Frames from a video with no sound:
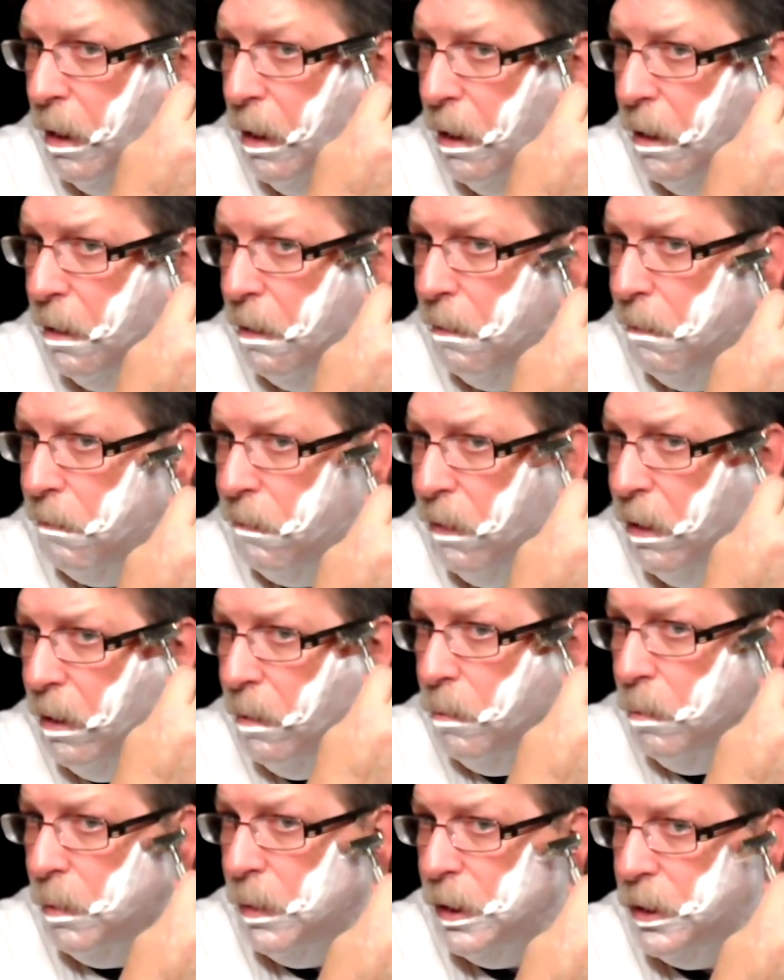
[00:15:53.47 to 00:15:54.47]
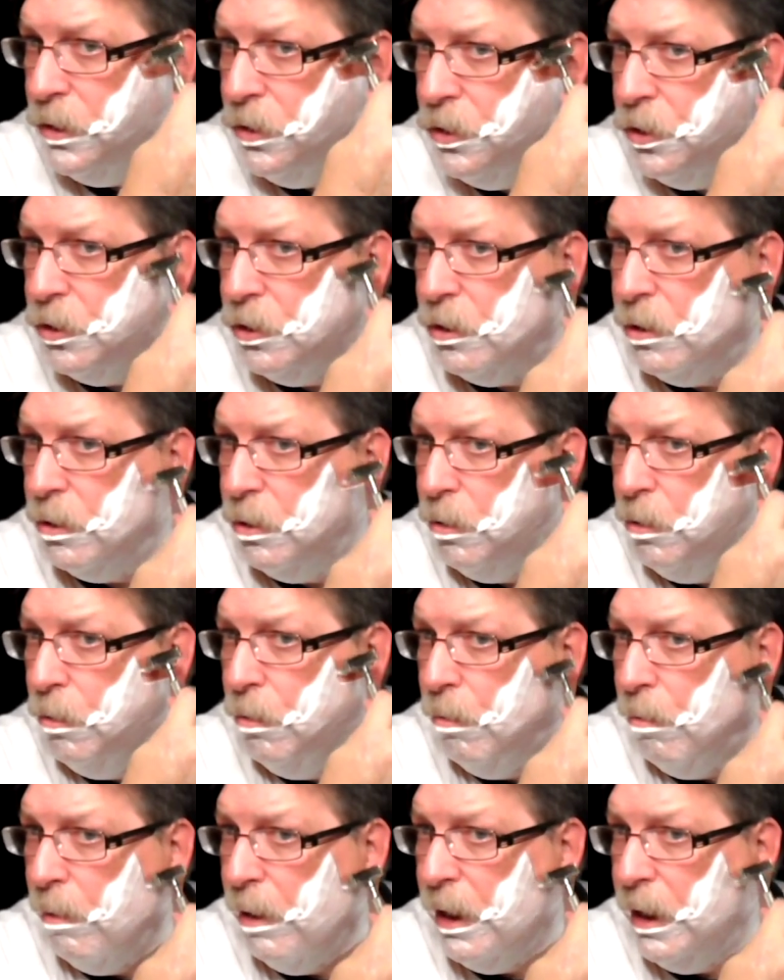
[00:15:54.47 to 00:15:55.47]
that have a much
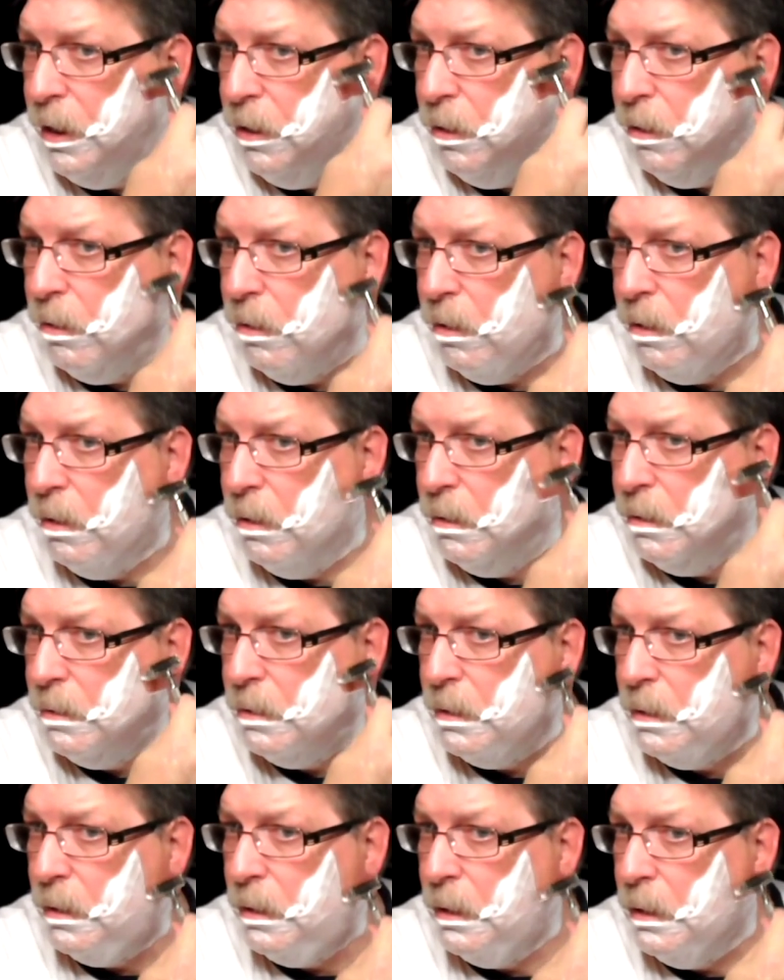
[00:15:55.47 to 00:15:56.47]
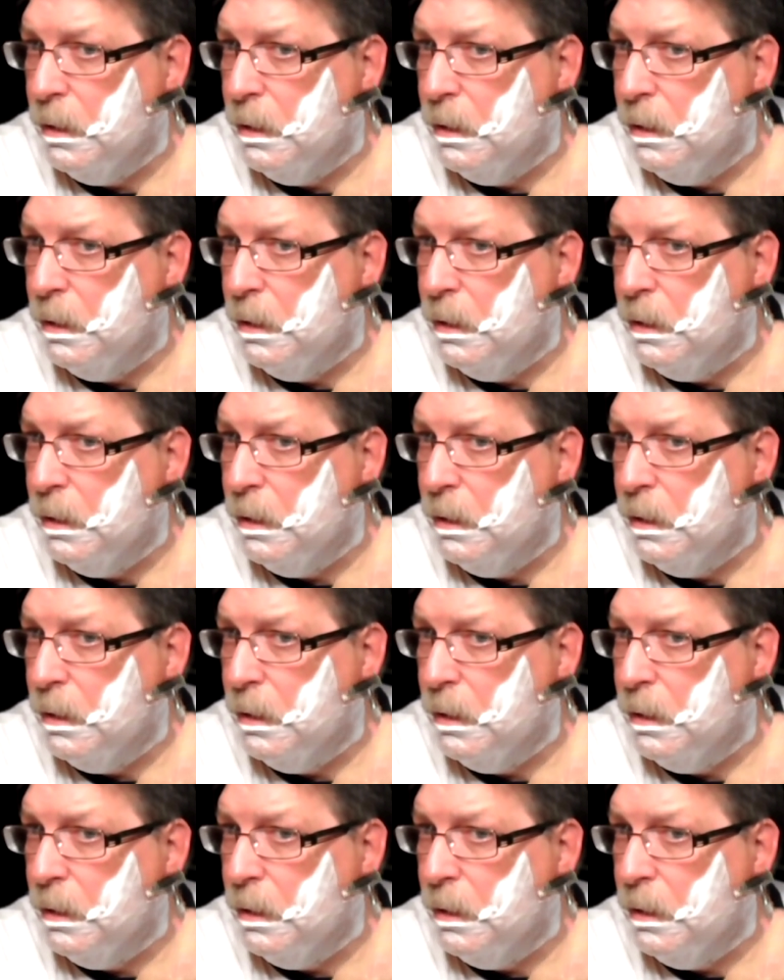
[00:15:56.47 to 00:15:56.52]
greater